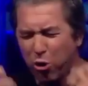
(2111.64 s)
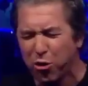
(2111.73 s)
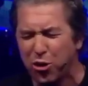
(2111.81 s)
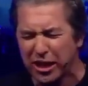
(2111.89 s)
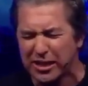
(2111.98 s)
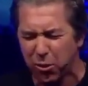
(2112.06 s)
the
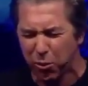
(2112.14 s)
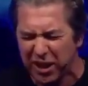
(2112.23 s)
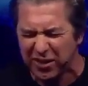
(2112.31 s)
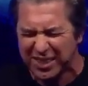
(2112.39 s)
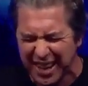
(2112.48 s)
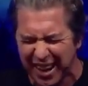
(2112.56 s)
things that we
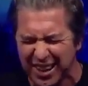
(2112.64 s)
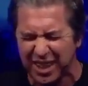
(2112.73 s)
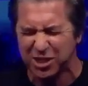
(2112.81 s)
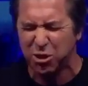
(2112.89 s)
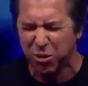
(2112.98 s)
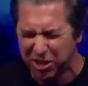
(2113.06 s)
have done
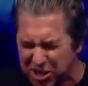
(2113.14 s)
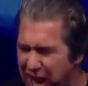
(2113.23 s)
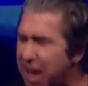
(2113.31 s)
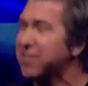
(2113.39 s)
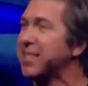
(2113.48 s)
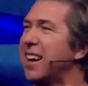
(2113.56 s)
unto
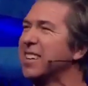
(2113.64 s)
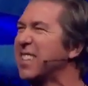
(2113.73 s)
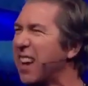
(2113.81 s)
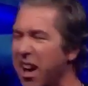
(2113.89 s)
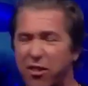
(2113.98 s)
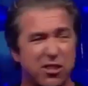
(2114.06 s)
ourselves and
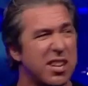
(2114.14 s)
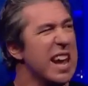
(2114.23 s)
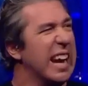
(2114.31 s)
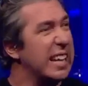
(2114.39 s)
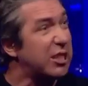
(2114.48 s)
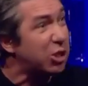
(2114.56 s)
unto others.
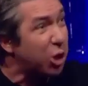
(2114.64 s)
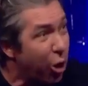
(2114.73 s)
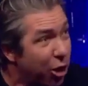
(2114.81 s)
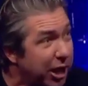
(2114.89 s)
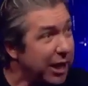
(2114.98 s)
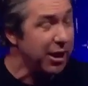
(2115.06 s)
He
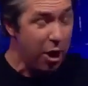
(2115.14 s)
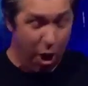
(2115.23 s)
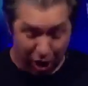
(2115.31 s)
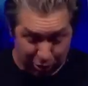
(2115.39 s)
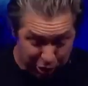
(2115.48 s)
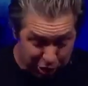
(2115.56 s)
took it
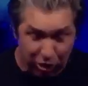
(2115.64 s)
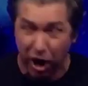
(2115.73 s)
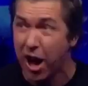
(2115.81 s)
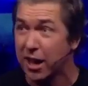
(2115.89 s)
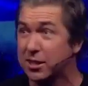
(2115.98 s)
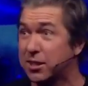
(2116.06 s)
on the
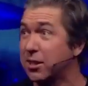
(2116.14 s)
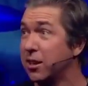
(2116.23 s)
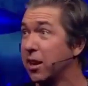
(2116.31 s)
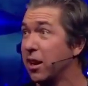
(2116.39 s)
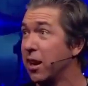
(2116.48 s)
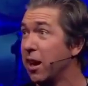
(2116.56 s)
cross.
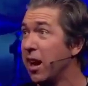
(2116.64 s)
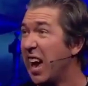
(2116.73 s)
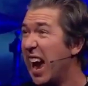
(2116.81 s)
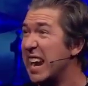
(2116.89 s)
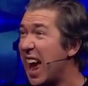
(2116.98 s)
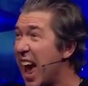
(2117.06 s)
And